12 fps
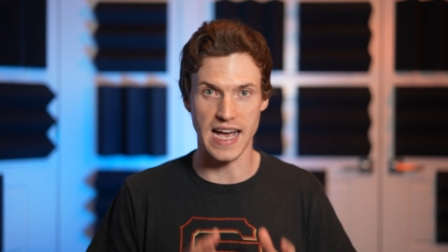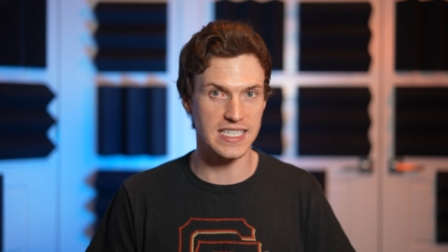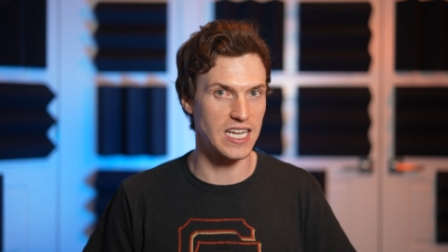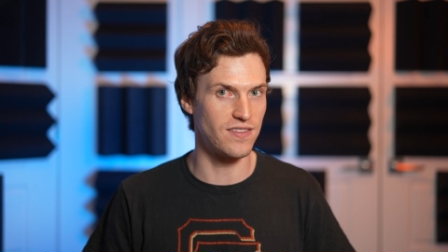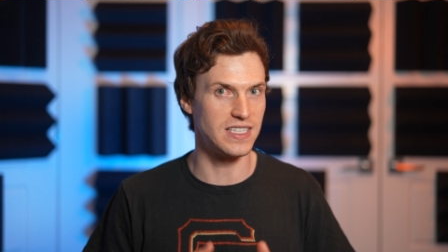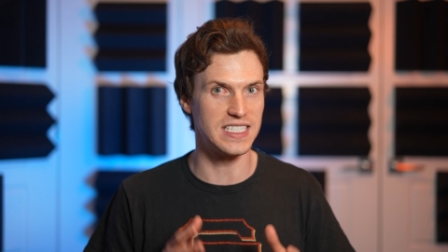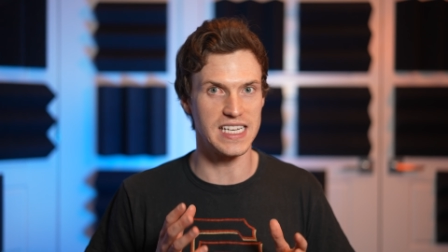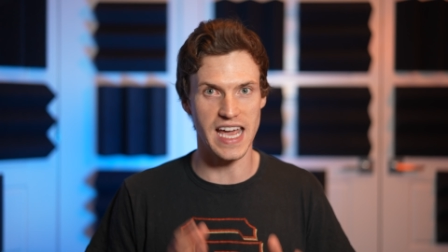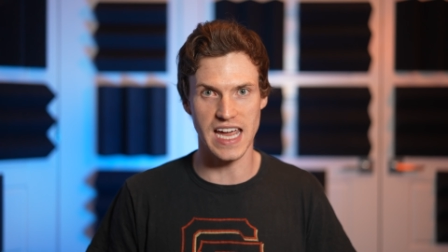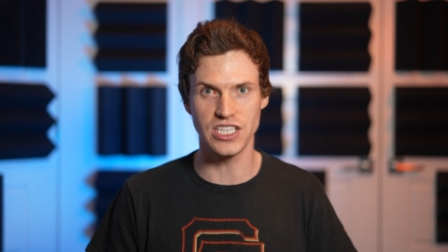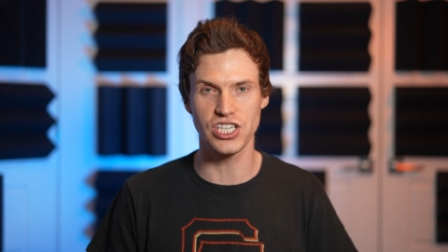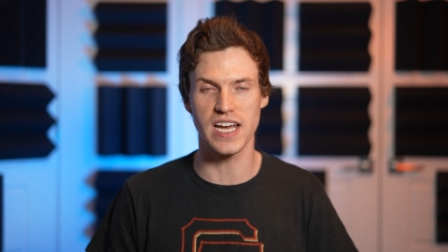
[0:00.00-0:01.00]

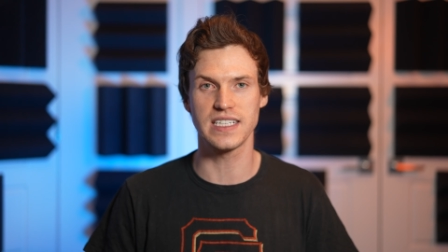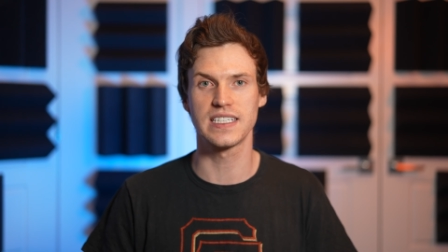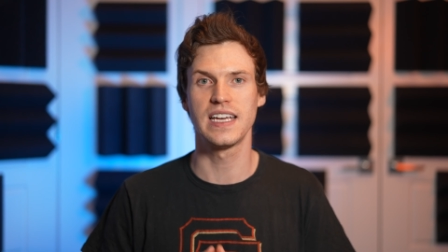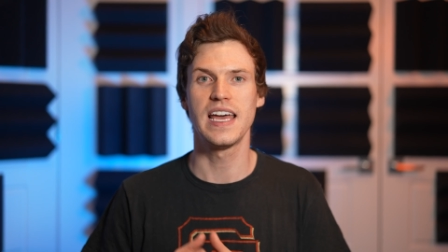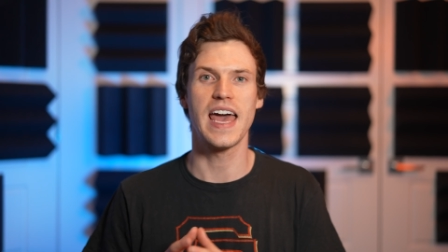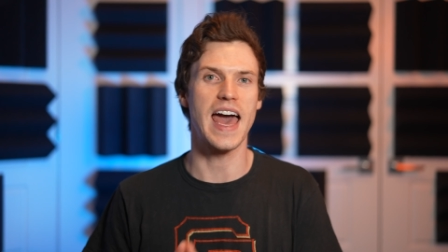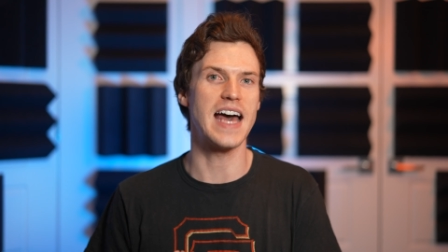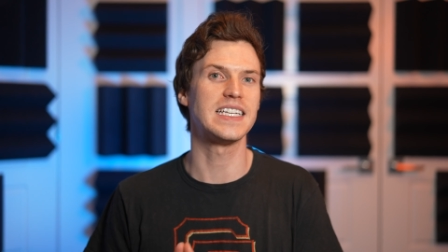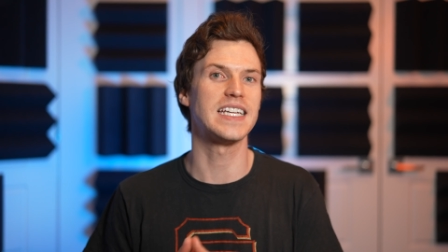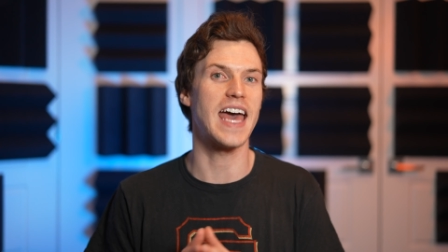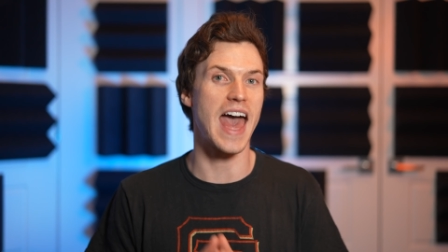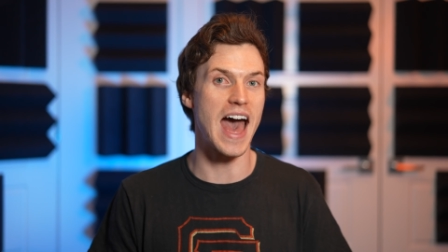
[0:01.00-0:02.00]
XAVC HS,
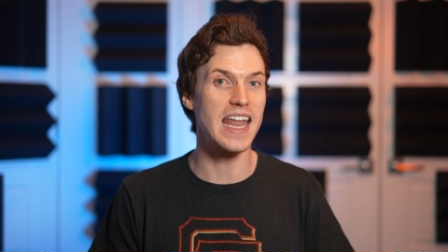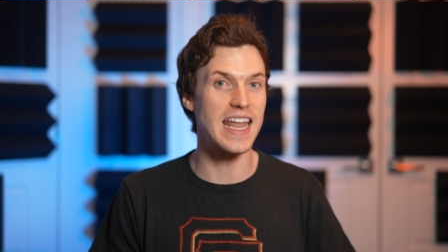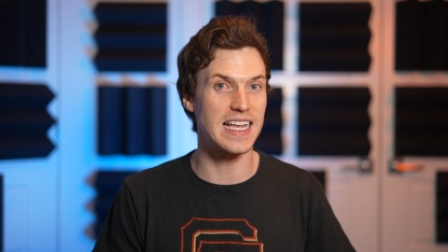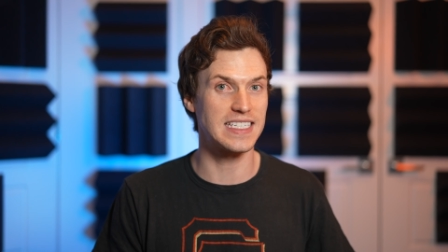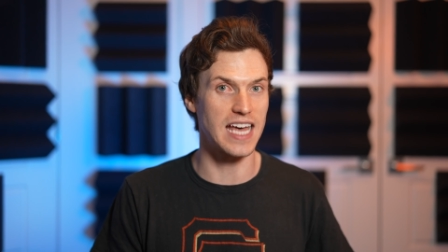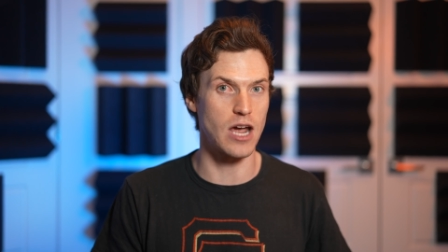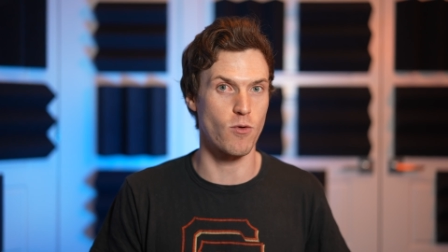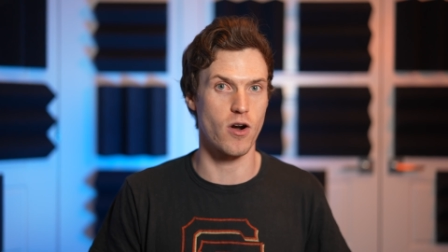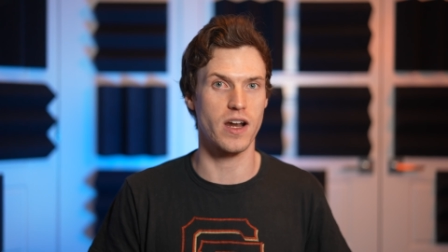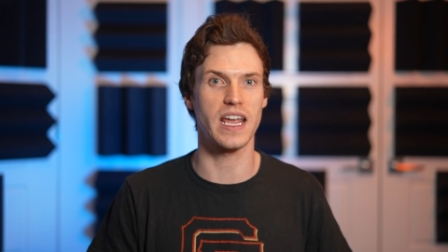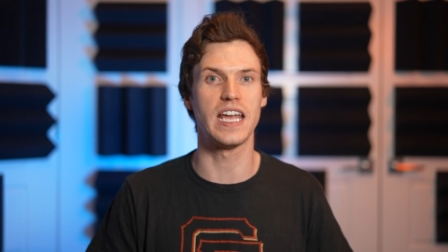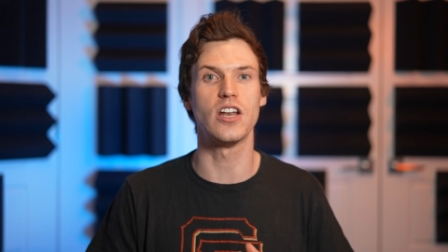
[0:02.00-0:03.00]
S and SI
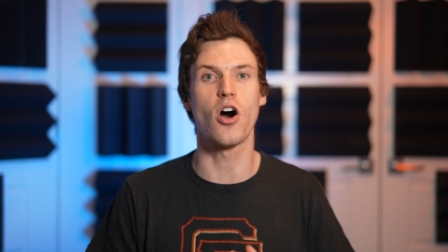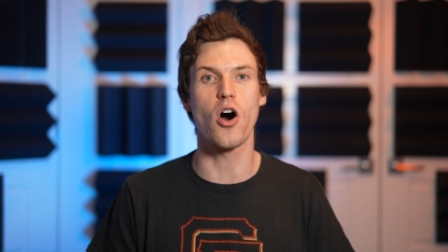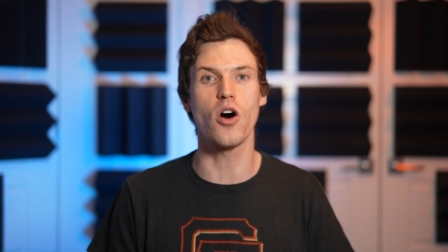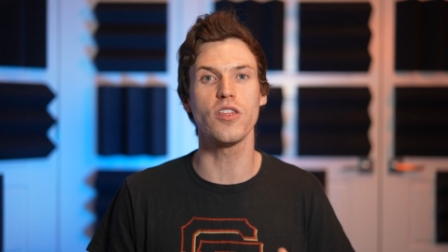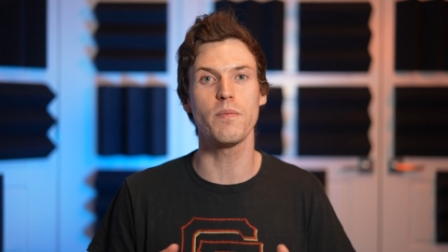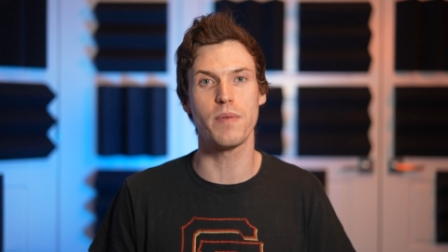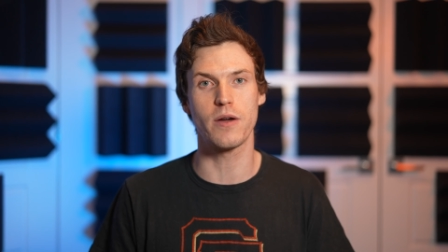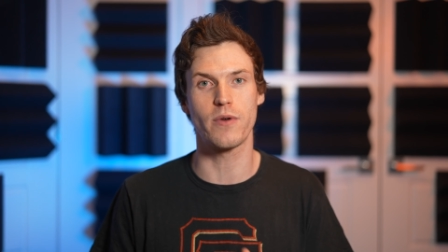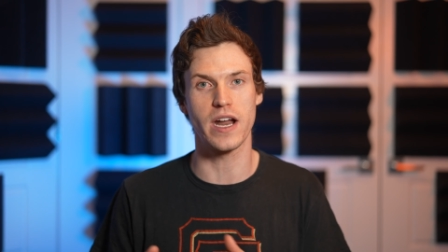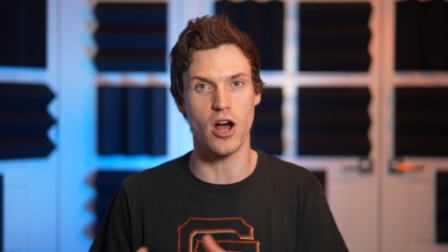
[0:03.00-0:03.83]
work in all the bitrate